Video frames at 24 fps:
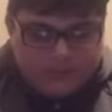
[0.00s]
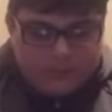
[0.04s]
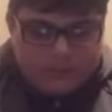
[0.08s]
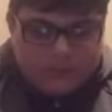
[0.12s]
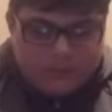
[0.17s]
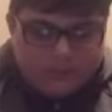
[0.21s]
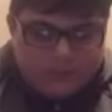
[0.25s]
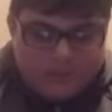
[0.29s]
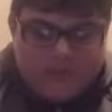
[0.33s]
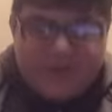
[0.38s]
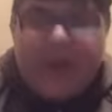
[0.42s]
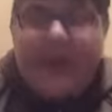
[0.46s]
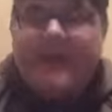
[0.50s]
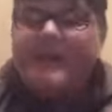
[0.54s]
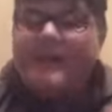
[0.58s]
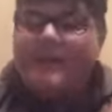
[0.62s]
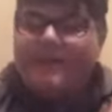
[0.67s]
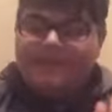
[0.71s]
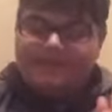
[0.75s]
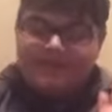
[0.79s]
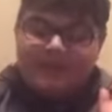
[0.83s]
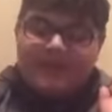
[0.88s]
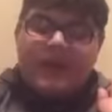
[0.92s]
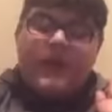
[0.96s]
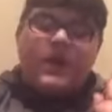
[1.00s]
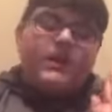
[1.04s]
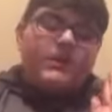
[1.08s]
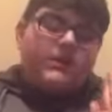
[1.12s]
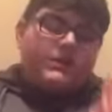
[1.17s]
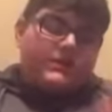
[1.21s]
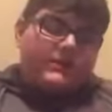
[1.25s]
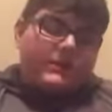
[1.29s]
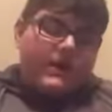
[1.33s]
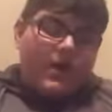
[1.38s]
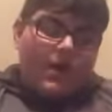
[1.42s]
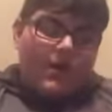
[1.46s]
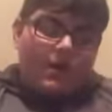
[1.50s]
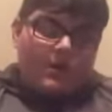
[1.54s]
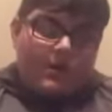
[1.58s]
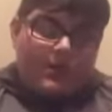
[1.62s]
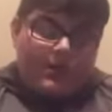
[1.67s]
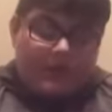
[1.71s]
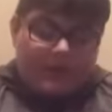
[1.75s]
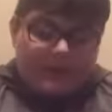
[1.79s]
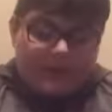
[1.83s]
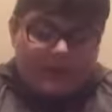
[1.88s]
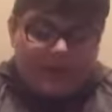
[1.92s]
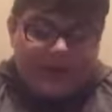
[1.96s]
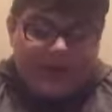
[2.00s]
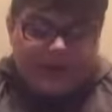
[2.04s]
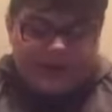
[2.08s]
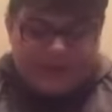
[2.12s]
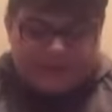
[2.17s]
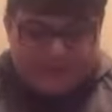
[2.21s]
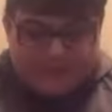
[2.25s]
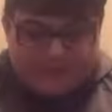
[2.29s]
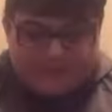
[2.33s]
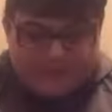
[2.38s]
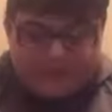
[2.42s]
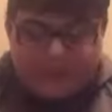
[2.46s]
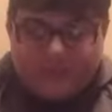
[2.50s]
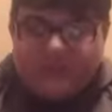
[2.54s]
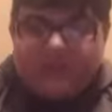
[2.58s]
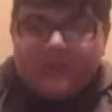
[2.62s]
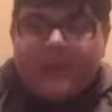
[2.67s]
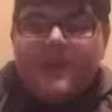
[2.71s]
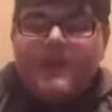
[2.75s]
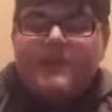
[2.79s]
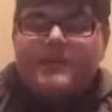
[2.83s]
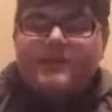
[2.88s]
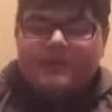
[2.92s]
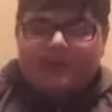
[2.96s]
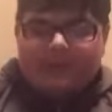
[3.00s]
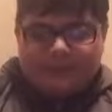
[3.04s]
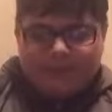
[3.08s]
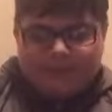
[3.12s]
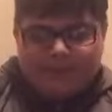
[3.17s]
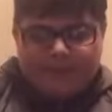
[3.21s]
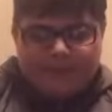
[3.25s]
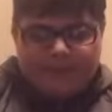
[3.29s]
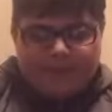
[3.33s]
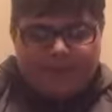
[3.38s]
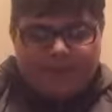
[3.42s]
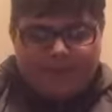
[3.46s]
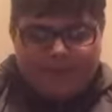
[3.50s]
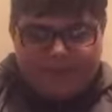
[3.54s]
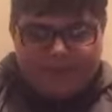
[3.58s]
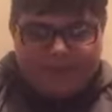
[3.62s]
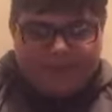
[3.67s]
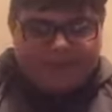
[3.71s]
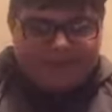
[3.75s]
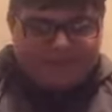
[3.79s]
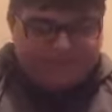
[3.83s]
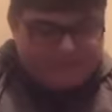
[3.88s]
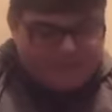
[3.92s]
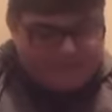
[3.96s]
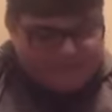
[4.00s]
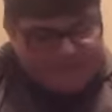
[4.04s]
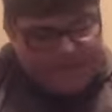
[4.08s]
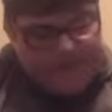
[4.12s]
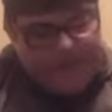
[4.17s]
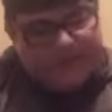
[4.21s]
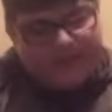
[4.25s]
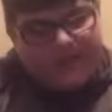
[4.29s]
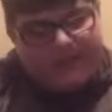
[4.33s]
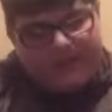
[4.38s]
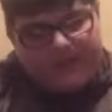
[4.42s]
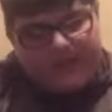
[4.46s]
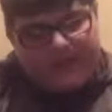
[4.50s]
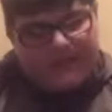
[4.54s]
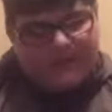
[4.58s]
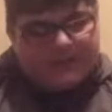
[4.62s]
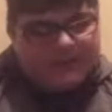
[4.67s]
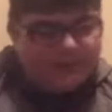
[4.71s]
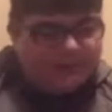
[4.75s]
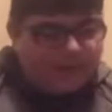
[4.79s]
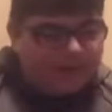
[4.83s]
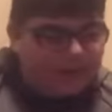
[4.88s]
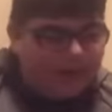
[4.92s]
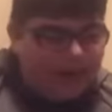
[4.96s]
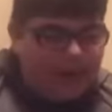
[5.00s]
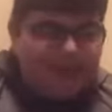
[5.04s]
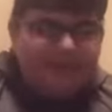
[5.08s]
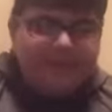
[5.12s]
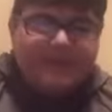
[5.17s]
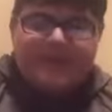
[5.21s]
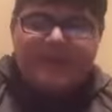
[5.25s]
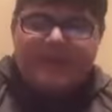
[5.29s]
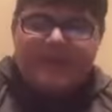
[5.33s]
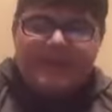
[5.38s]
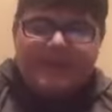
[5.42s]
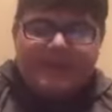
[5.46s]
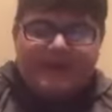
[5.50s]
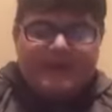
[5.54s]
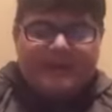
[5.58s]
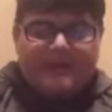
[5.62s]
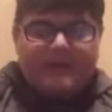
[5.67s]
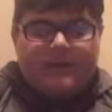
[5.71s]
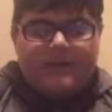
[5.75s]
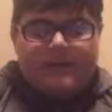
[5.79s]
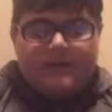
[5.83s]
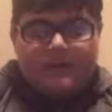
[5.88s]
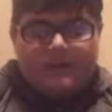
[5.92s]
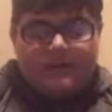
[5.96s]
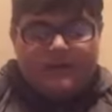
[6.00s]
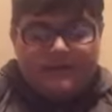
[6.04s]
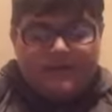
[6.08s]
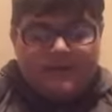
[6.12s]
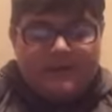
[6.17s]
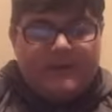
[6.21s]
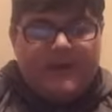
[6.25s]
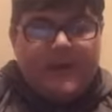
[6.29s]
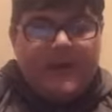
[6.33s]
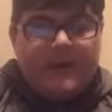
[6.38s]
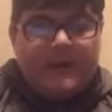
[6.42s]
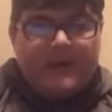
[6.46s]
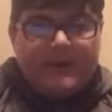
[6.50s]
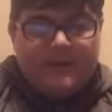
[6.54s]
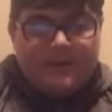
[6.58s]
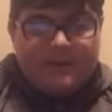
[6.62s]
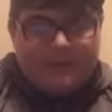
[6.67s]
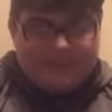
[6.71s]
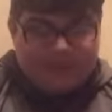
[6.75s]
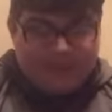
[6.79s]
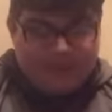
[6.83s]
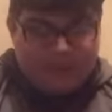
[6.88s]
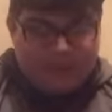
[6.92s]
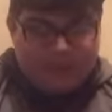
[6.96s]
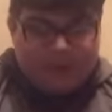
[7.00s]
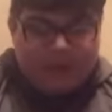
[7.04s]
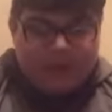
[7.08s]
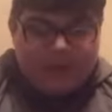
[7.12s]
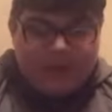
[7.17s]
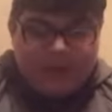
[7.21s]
stadiums. So, yeah, it's decent. I'm going to put fans decent, atmosphere decent, stadium good.